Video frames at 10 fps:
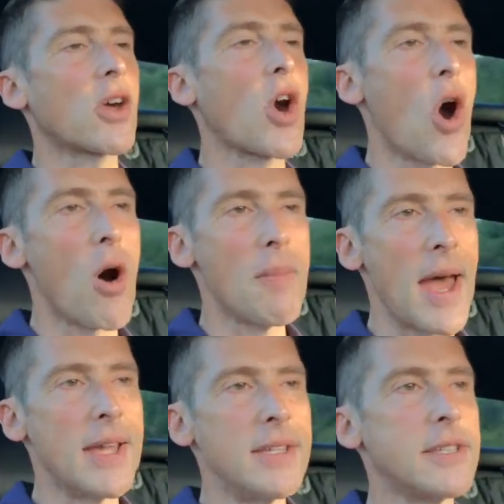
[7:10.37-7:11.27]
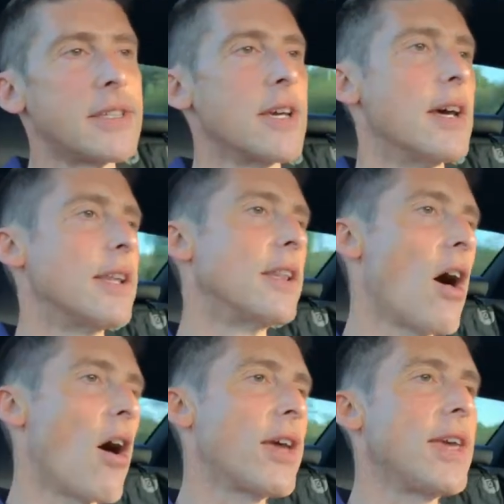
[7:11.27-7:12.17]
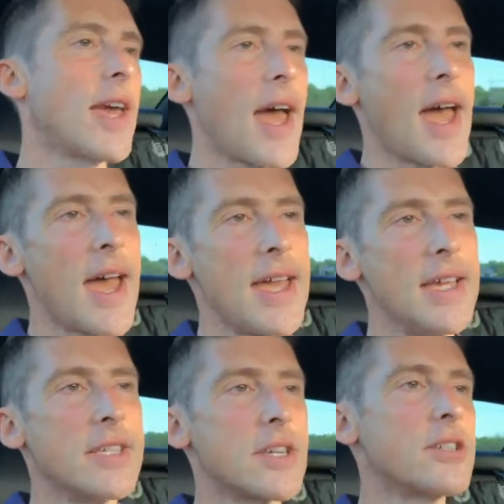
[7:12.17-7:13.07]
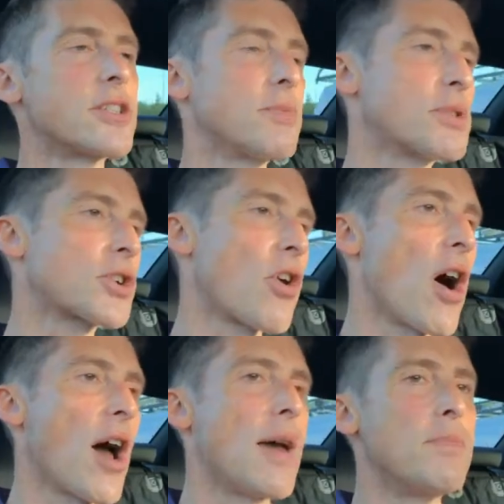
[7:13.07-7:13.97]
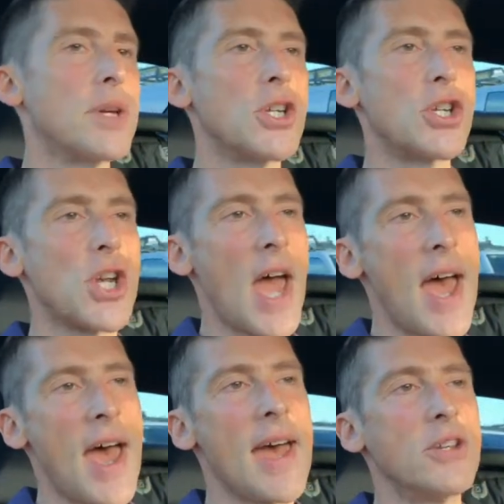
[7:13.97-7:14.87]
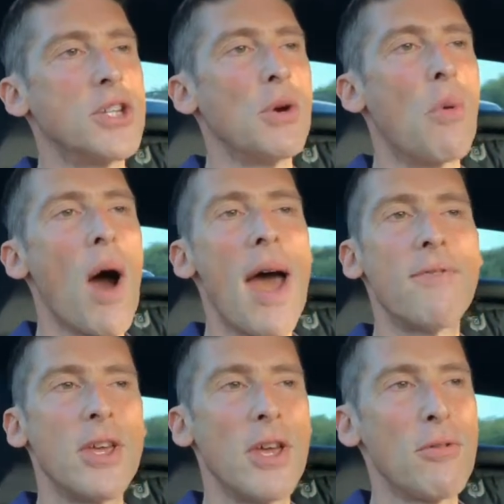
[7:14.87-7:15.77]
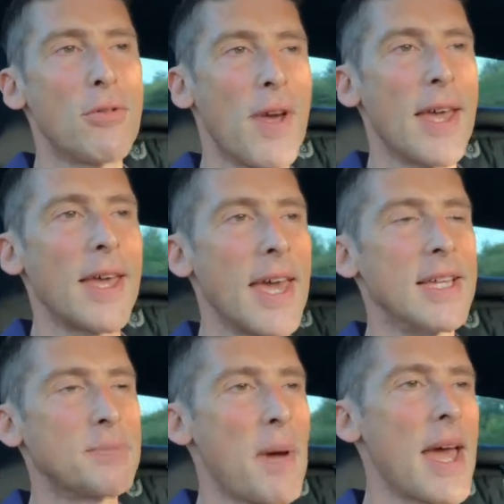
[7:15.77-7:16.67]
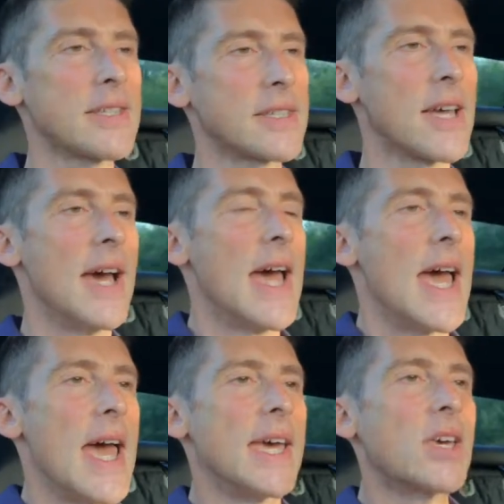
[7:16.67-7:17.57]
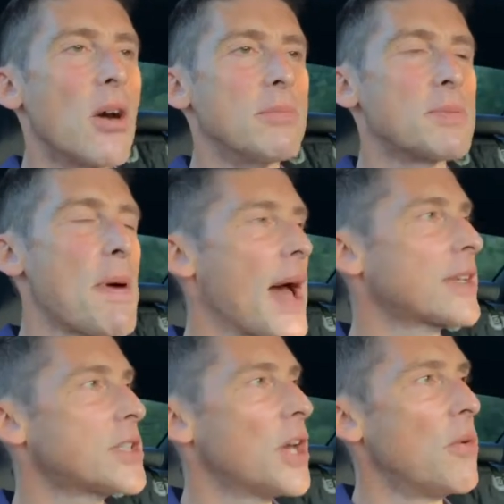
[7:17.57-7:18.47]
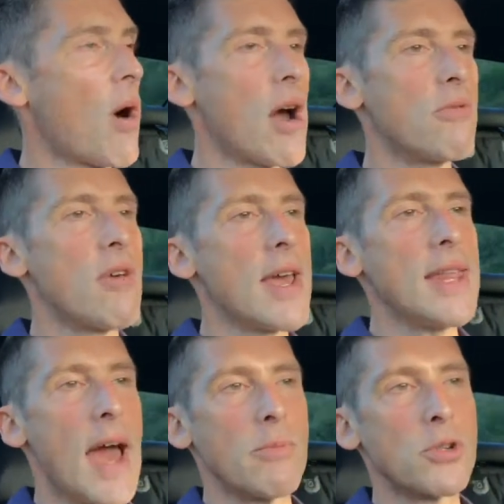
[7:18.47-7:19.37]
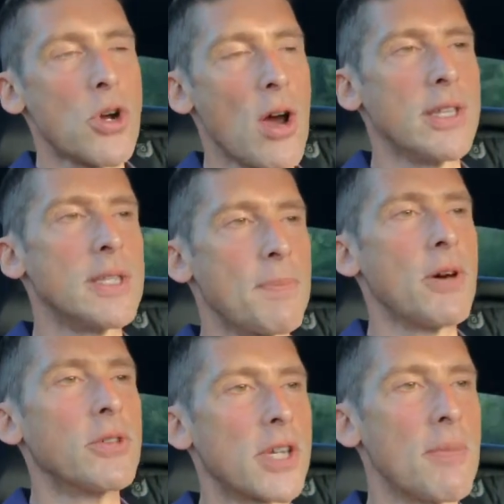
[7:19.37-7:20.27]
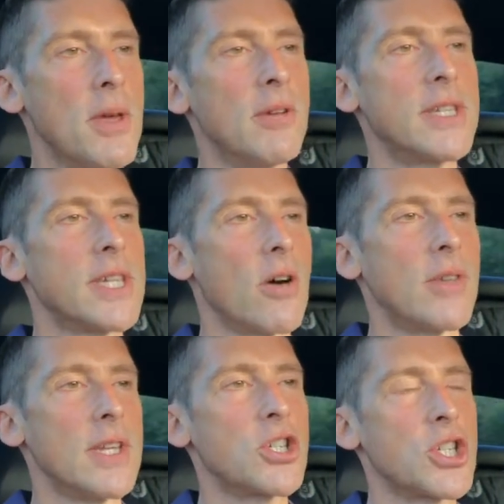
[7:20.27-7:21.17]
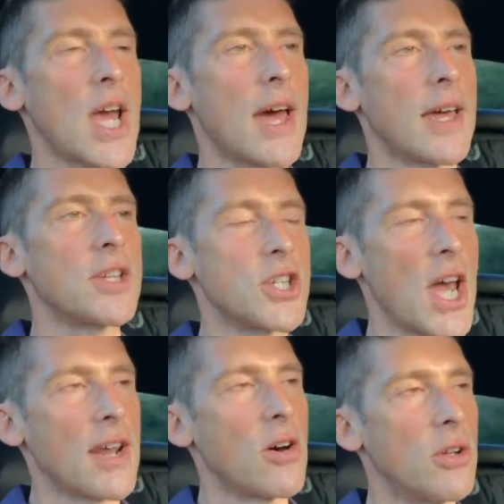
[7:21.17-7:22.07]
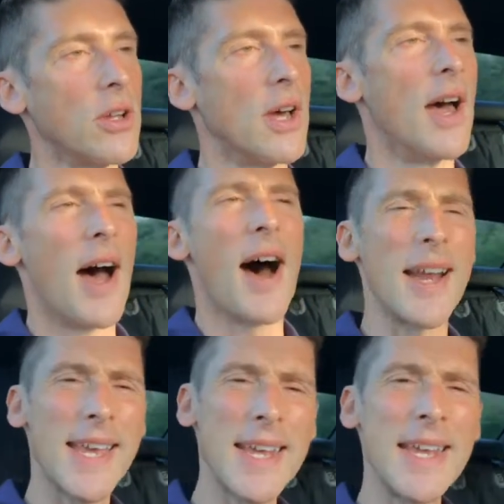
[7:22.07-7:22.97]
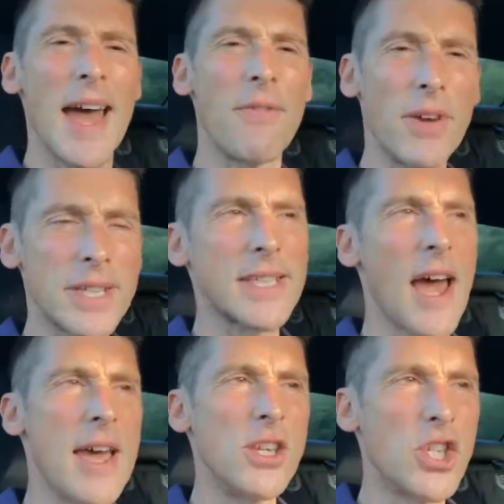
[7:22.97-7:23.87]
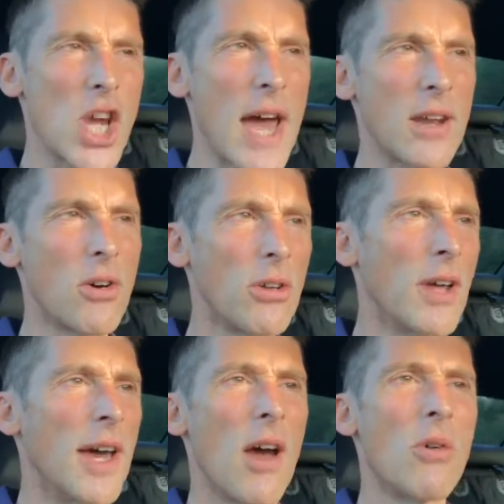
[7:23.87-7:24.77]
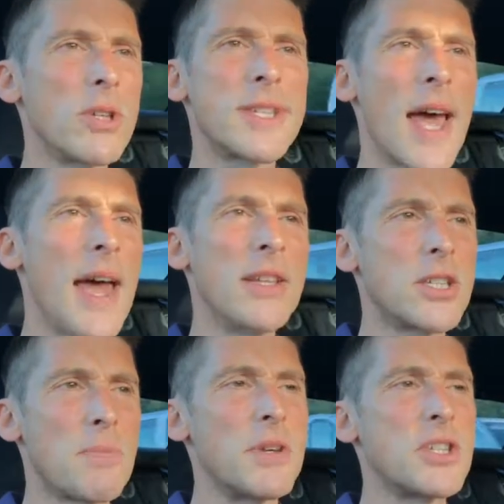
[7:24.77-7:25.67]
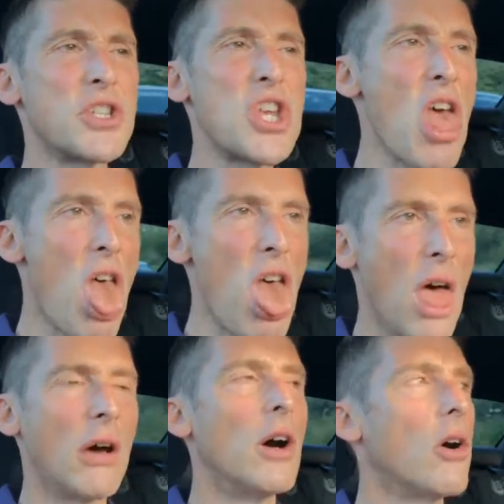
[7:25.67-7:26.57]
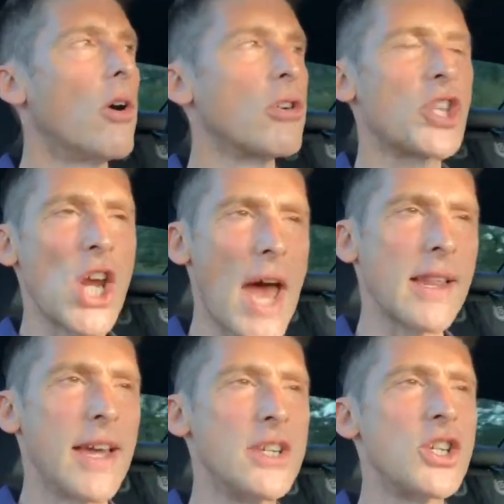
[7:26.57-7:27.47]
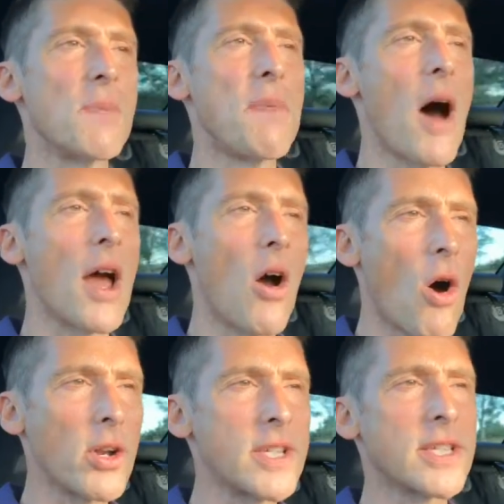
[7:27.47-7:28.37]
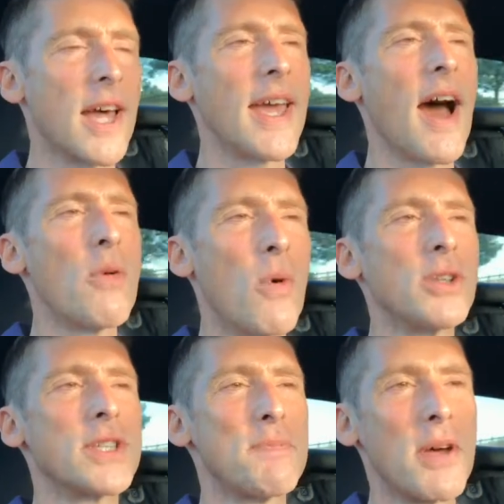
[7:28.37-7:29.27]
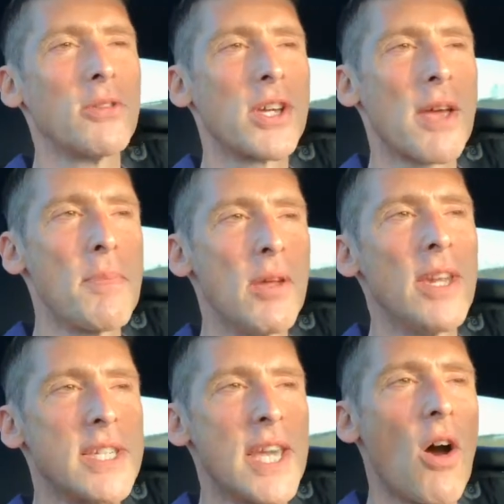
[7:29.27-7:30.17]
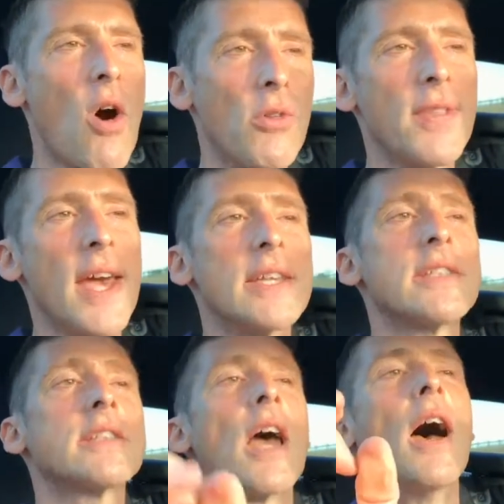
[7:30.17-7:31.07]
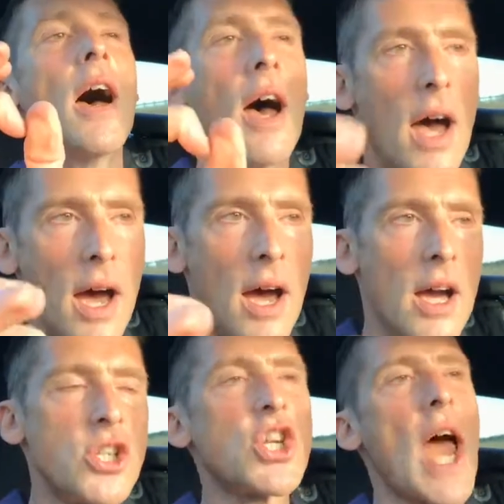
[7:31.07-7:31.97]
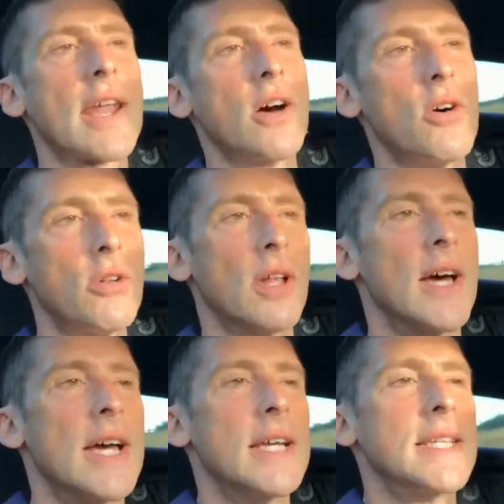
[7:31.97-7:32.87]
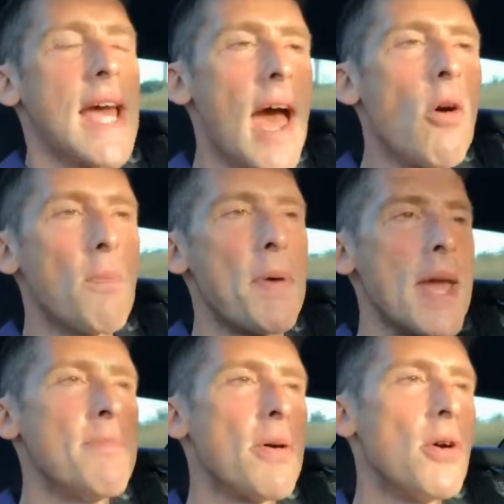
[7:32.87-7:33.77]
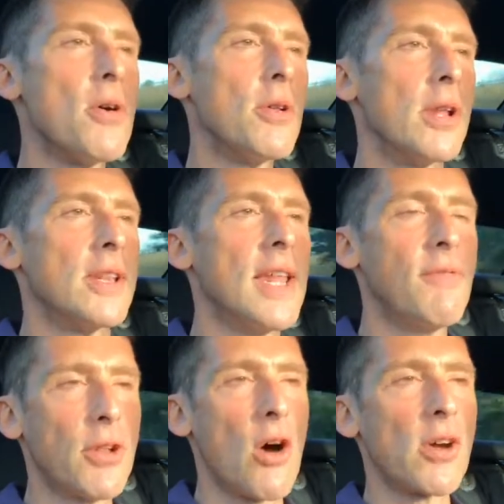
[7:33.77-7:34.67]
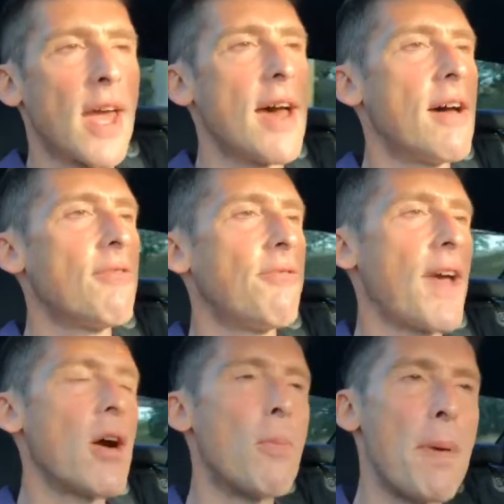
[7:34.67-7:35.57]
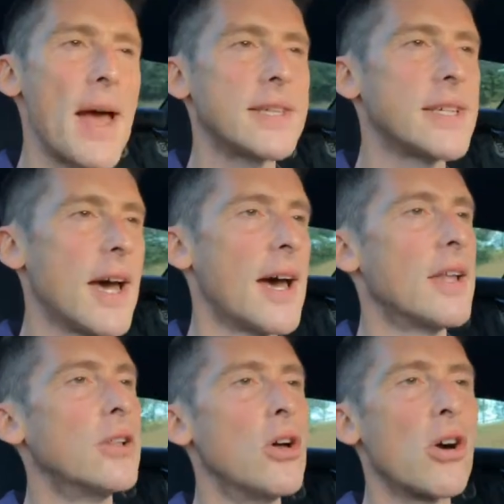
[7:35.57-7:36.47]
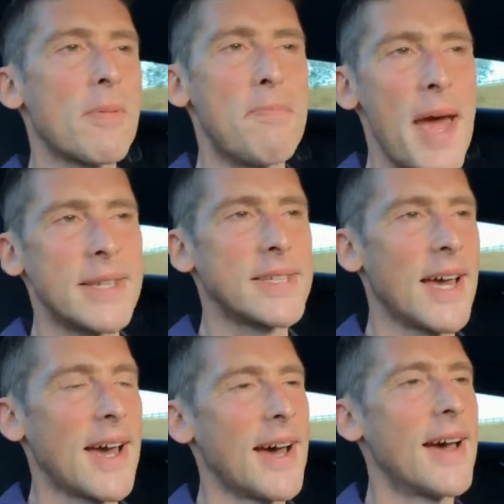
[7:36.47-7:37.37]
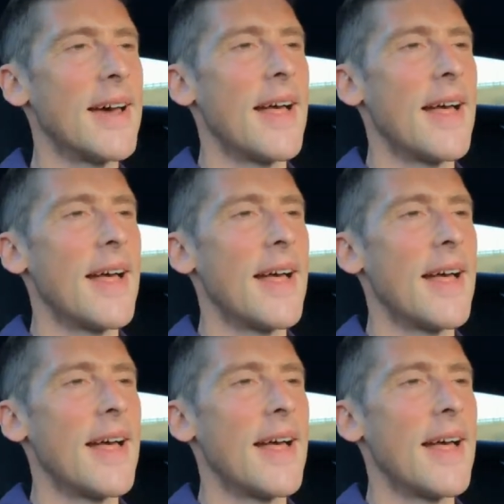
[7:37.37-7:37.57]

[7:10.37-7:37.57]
comment, like, hate, subscribe, share, do whatever you think is best. It comes back to, I really am trying to build a community on this channel. I can never say channel. It always ends up as ch or challenge, but I want to build a community on this channel to help people live longer, feel better, look better,